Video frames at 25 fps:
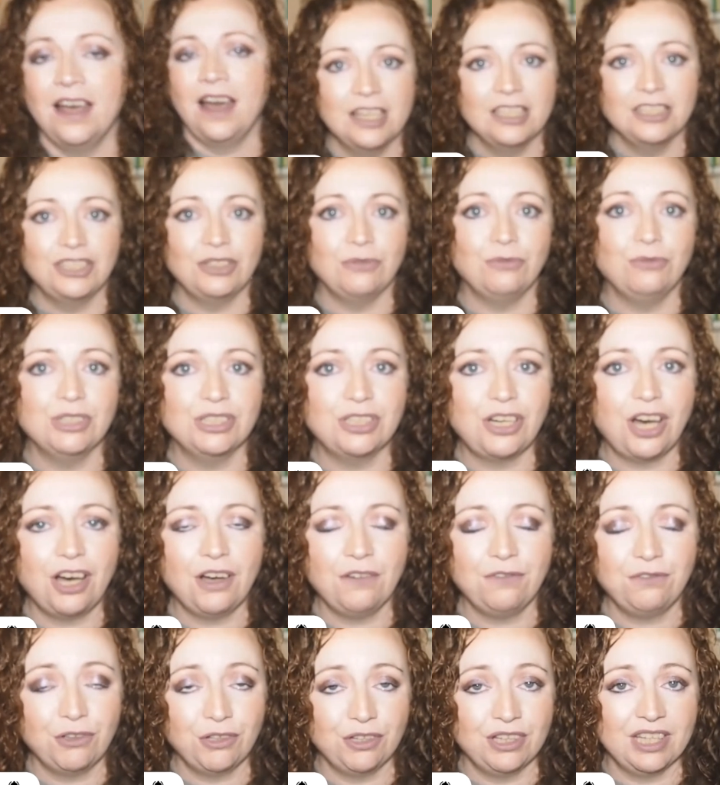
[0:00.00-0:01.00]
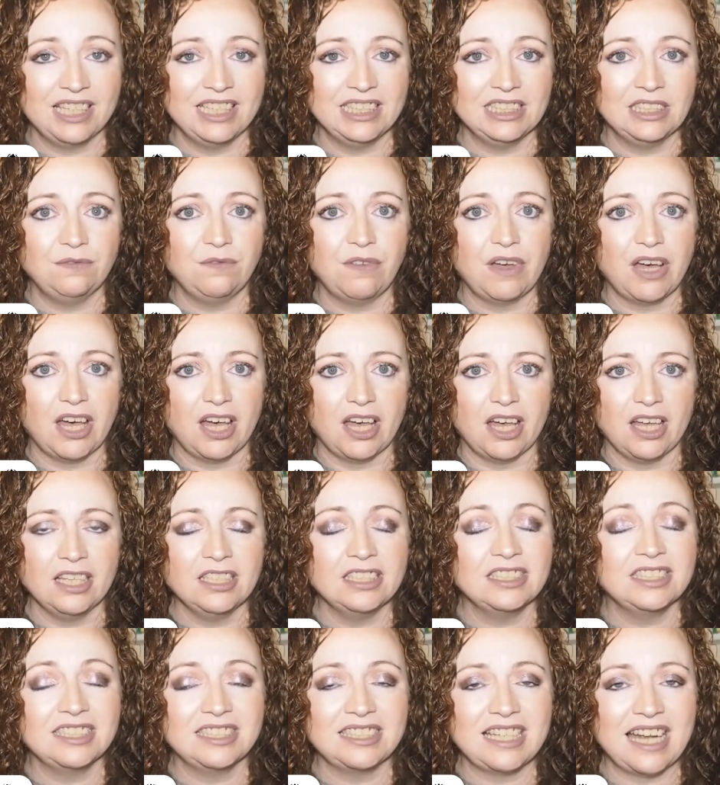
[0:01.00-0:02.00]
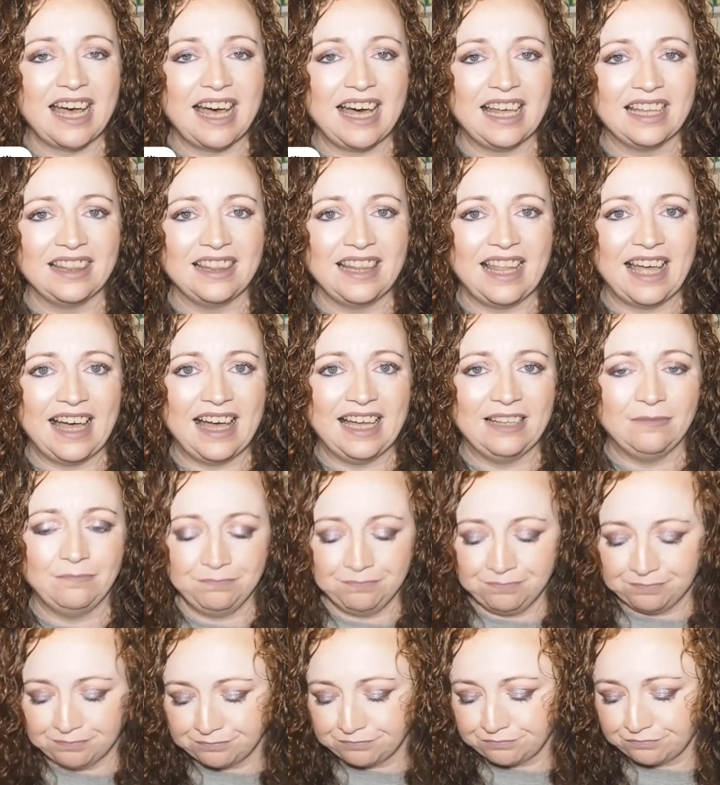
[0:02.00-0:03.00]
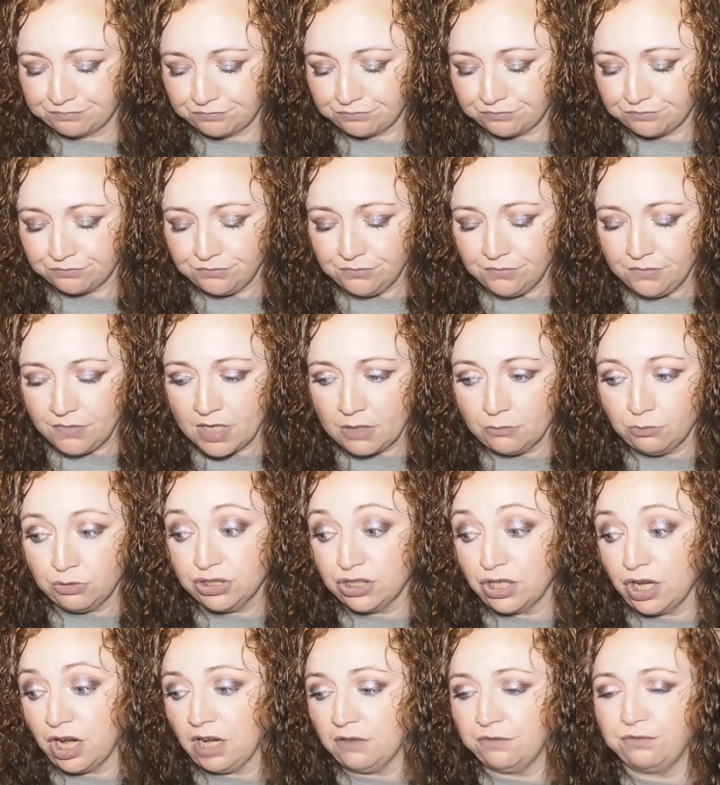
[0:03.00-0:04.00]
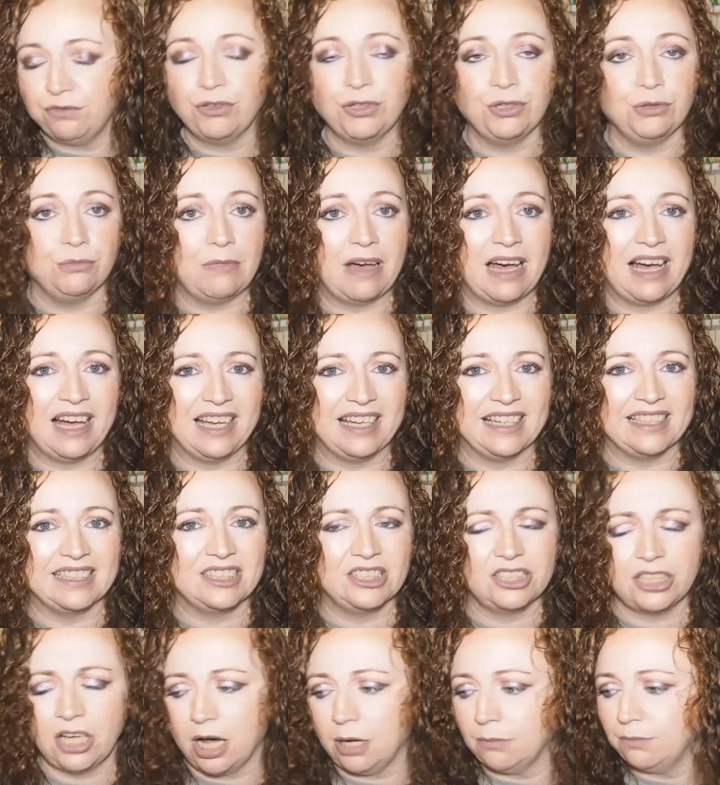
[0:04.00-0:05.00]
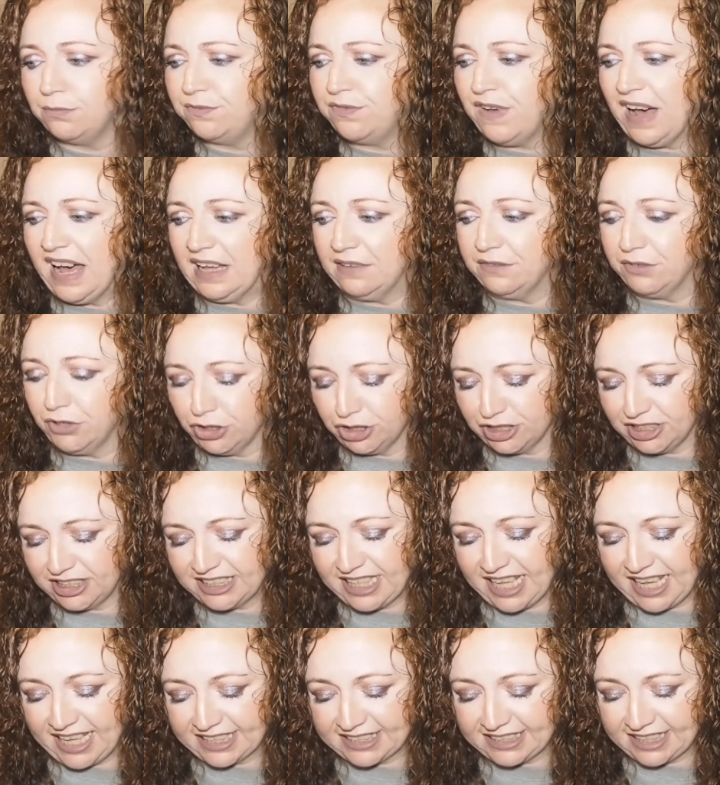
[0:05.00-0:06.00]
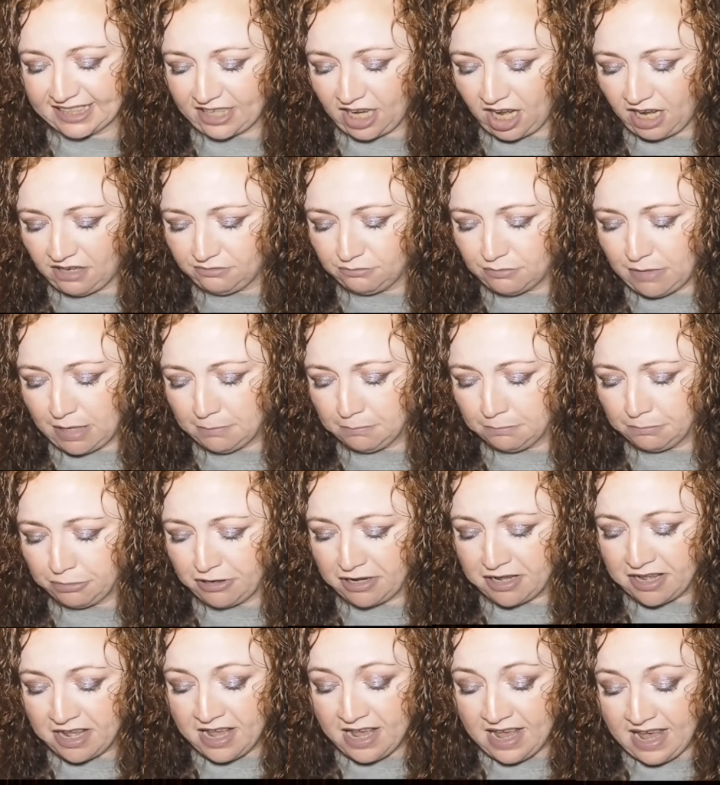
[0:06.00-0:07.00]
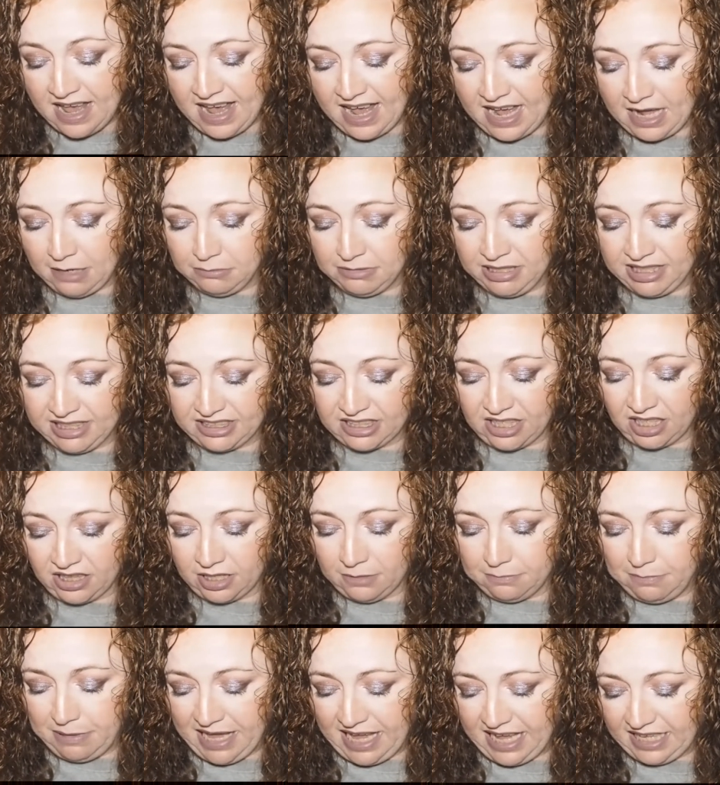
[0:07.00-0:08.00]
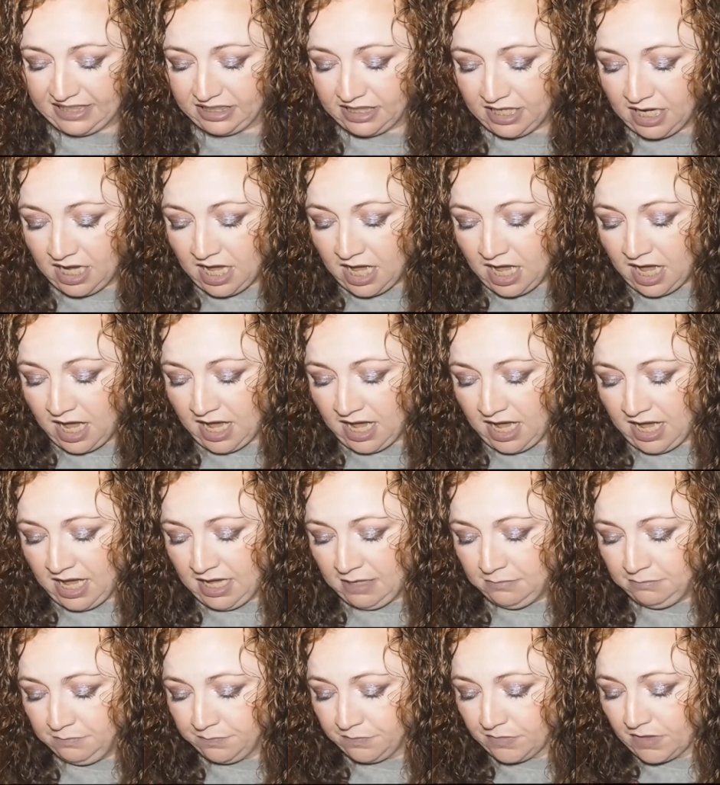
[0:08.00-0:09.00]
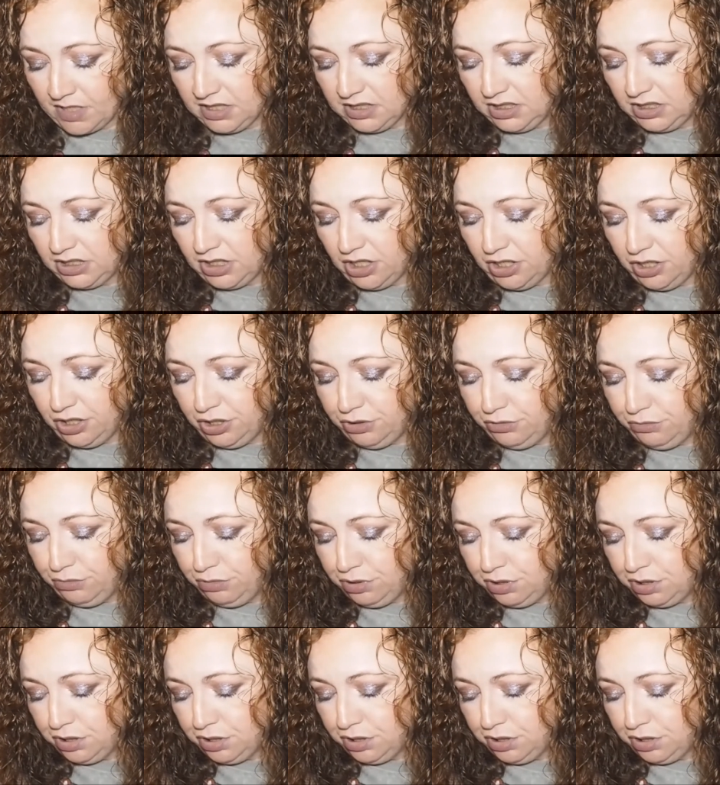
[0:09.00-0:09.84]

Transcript: So we'll go through these first, and then we'll go through my top five or six. I can't remember how many's on the bed. Um, so,